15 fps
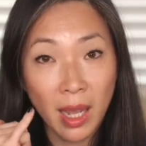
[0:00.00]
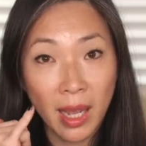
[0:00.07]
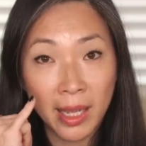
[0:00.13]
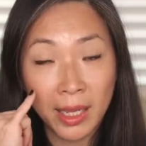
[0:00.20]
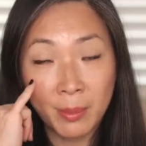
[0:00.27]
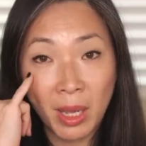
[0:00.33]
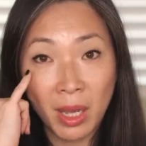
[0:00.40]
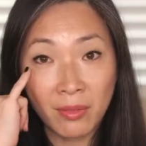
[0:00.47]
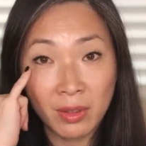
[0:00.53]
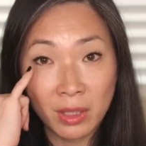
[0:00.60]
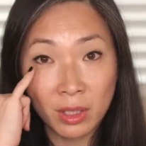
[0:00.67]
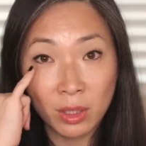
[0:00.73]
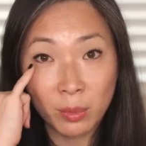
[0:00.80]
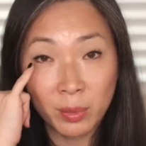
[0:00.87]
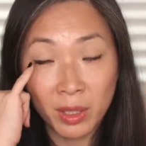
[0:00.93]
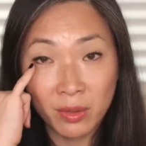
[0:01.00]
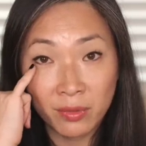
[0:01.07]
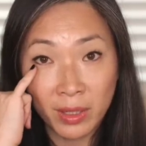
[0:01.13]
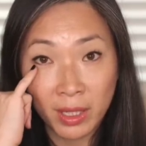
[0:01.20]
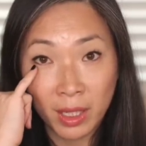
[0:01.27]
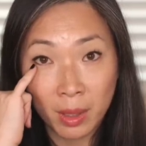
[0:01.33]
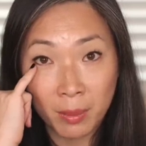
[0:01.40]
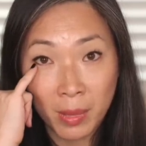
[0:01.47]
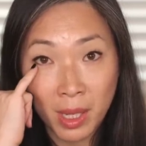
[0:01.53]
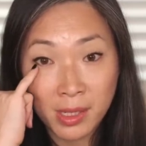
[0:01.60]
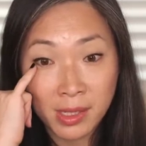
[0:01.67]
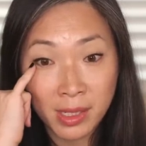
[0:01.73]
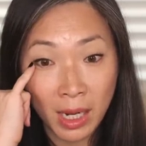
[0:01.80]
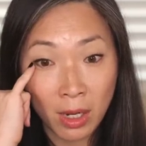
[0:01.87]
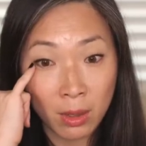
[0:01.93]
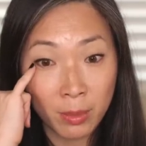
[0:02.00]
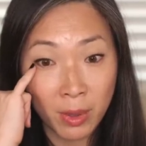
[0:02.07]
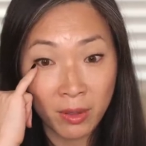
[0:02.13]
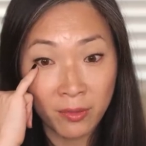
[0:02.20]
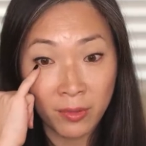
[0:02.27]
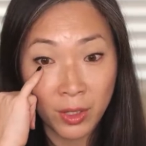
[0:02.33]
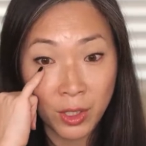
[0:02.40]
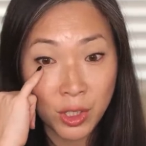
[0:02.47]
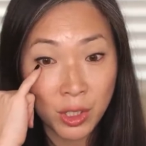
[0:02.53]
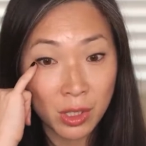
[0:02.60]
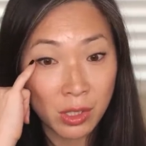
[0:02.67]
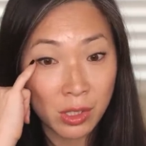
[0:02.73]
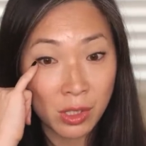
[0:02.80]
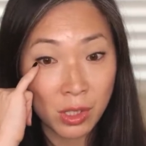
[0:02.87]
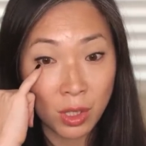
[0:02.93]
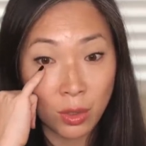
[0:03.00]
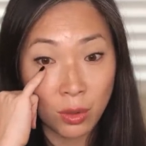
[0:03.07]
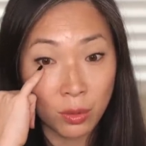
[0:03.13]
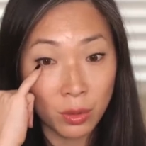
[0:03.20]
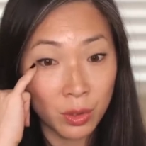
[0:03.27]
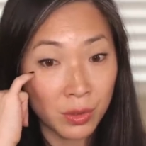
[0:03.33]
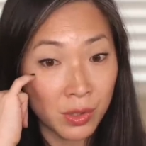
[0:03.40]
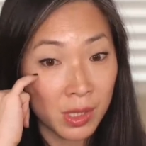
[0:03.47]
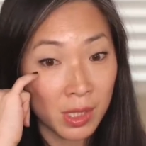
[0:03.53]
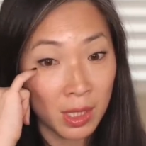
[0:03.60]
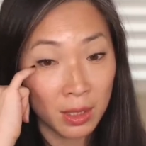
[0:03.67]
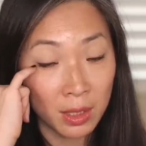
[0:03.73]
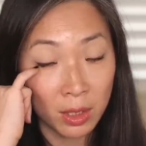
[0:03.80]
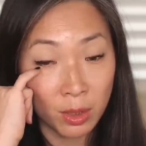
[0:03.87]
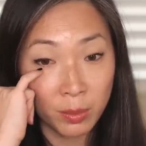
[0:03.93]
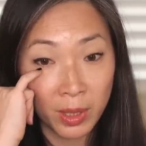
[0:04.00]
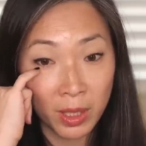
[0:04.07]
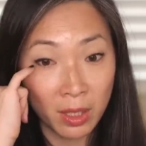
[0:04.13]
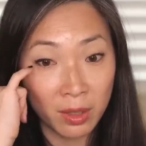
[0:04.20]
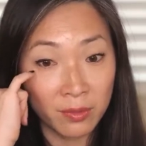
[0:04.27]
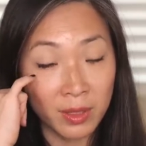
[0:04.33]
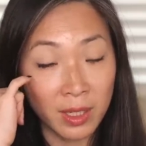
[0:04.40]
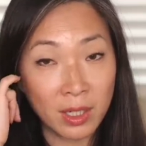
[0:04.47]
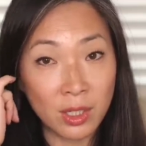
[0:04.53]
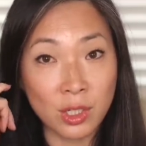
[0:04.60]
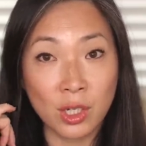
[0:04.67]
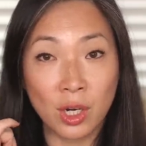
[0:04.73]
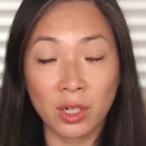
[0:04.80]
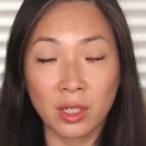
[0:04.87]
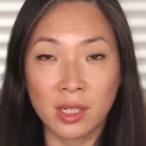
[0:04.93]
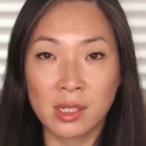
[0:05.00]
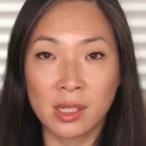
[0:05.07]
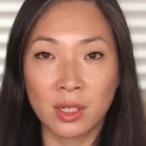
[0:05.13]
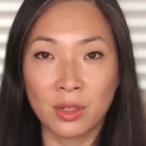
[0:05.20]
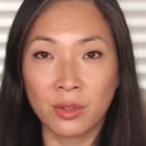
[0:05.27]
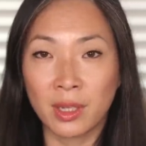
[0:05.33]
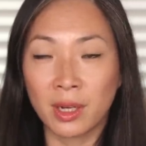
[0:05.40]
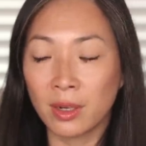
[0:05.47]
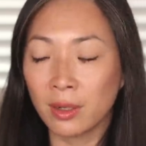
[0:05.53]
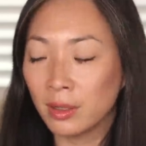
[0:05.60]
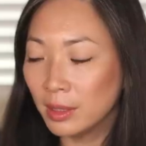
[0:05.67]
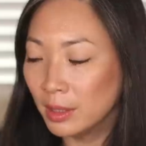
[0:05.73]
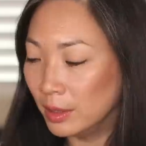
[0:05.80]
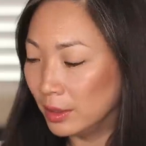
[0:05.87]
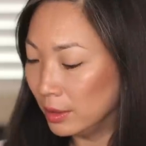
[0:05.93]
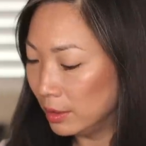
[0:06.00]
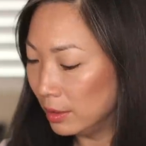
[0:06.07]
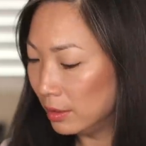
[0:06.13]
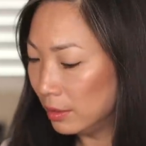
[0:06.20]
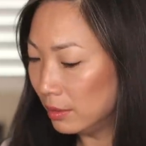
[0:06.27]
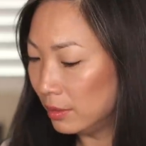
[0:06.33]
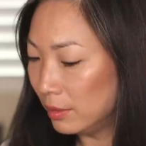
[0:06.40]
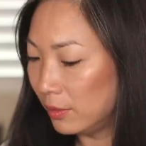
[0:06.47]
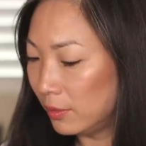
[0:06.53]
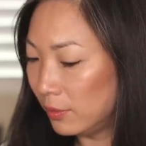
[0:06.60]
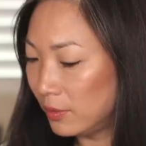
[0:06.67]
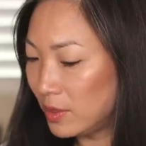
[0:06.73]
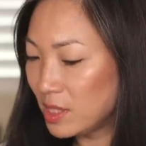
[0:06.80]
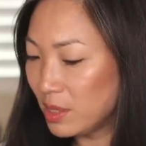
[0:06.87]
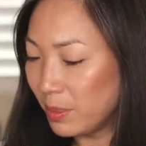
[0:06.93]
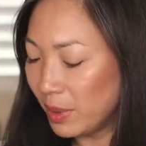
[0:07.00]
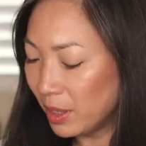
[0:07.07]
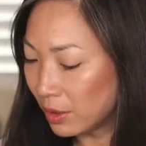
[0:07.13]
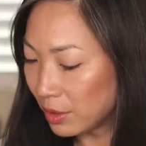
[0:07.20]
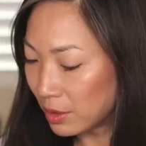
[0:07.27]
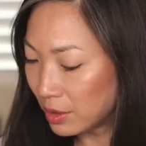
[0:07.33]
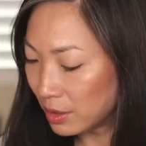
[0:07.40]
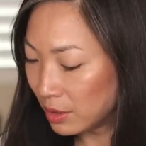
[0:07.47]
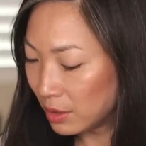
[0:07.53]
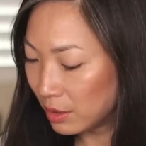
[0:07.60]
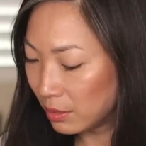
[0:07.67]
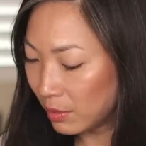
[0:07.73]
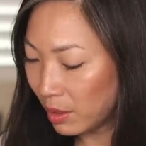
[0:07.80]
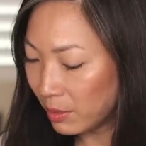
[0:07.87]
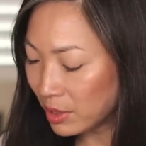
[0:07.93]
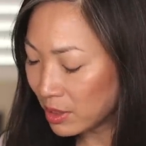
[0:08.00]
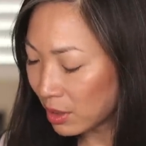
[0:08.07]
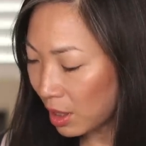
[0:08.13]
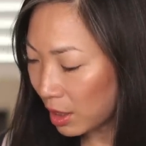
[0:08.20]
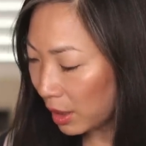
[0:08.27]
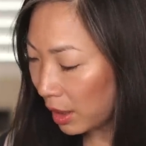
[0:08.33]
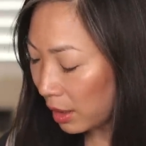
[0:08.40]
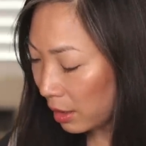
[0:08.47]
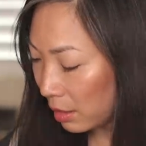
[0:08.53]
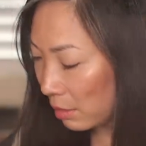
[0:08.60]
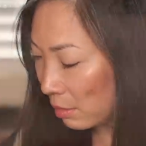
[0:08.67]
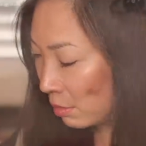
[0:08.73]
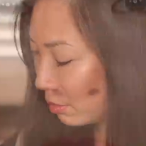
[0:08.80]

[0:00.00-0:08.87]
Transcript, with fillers: I am having a little bit of like a mascara malfunction, so you'll see a little bit of like darkness under there. Fuzzy Butters, mommy's talking.